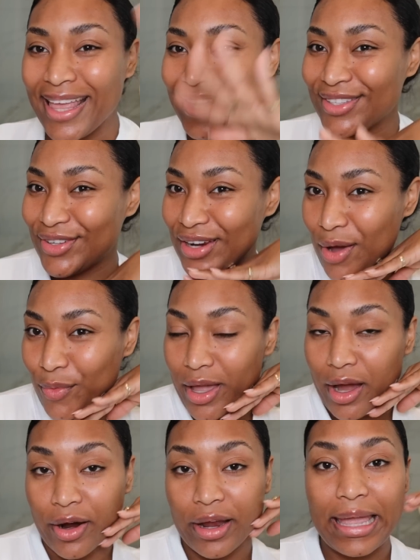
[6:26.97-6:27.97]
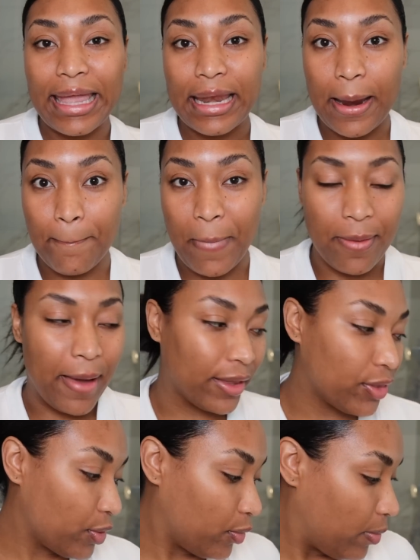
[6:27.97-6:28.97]
So now we are in my
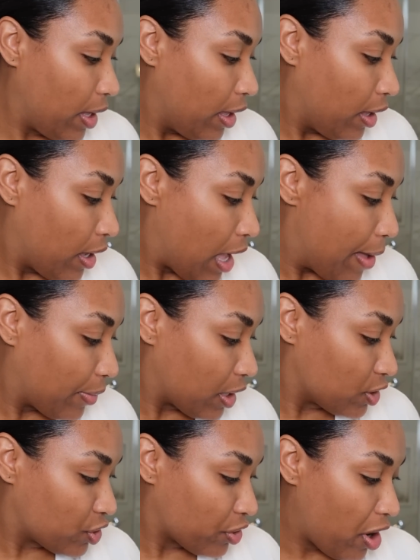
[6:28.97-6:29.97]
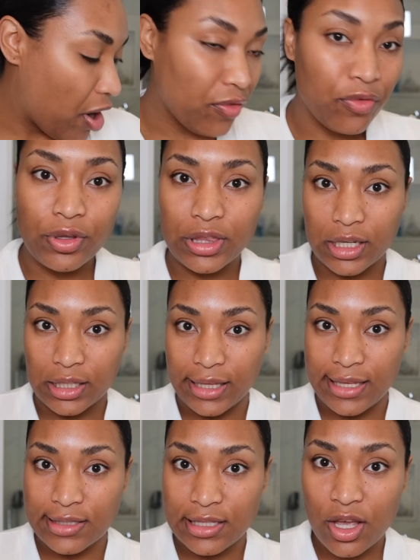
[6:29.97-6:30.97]
bathroom. I'm going to start off with the
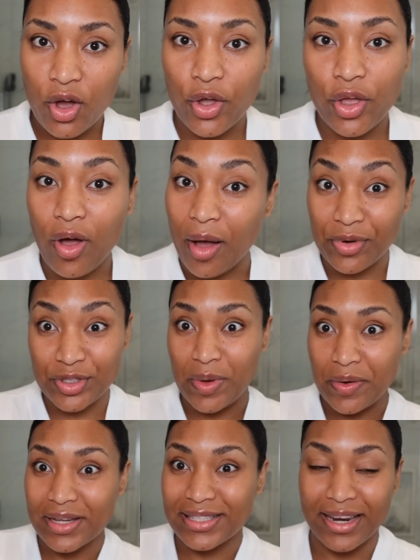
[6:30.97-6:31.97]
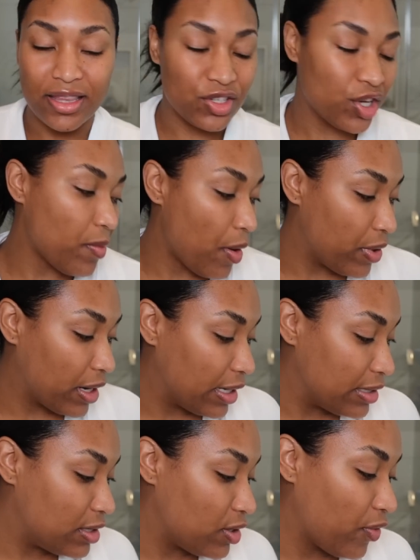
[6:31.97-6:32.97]
cleansing oil. I was very excited that she came out with a
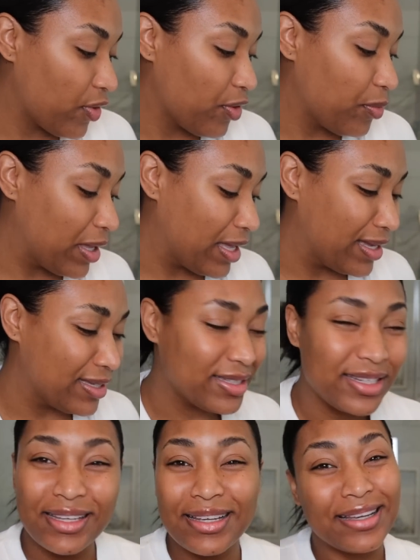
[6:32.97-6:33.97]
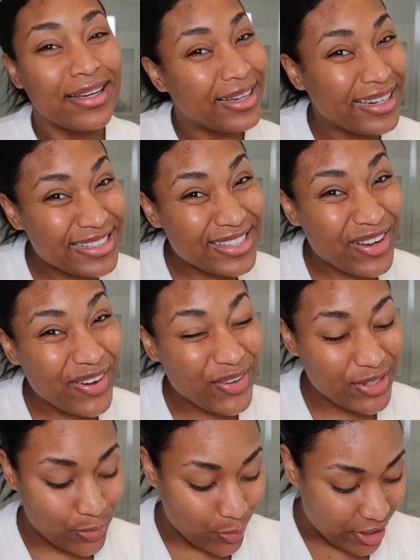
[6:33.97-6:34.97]
cleansing oil because cleansing oil
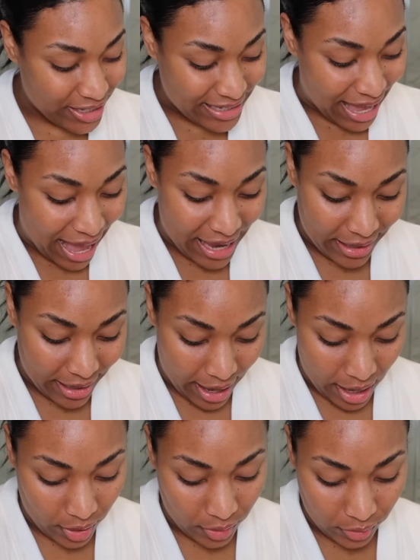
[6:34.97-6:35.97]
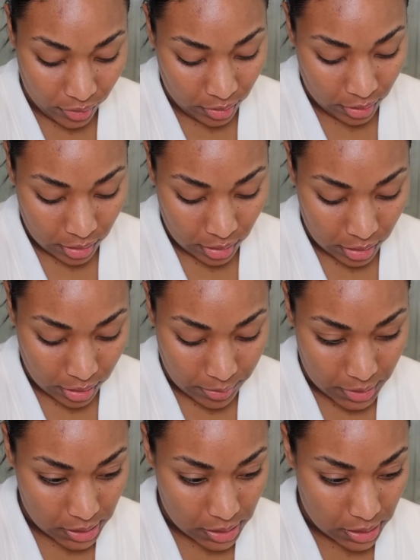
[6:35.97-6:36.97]
is where it's at now. Let
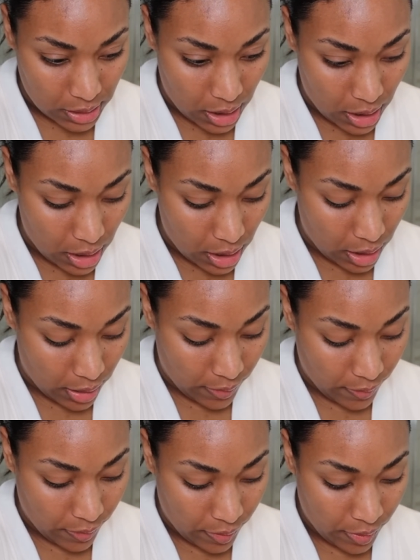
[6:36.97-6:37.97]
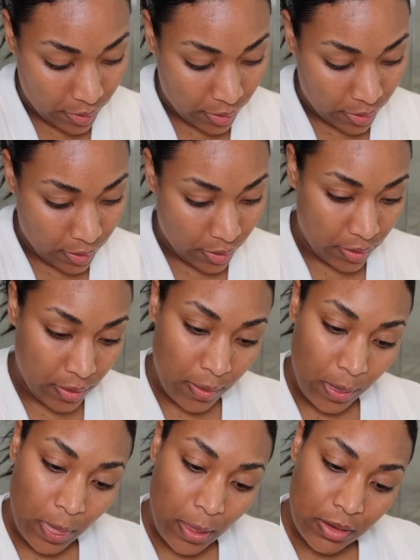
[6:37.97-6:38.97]
me see.
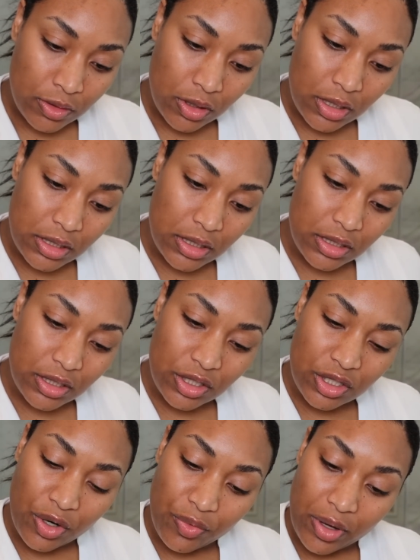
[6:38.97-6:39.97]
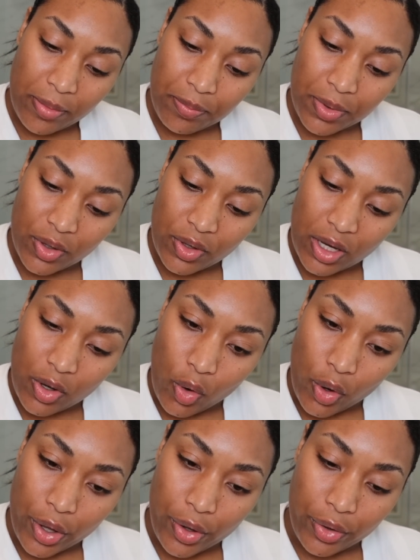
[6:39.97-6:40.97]
So this is a Summer Beauty
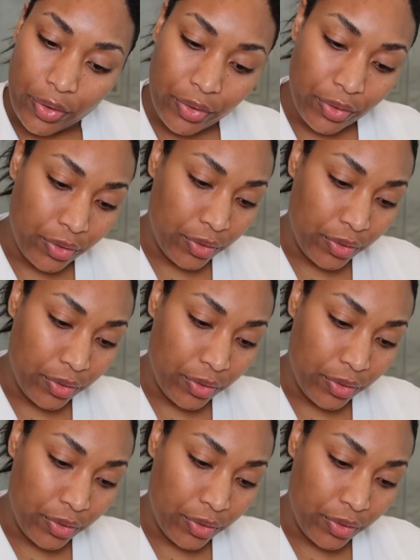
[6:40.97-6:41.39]
Oil.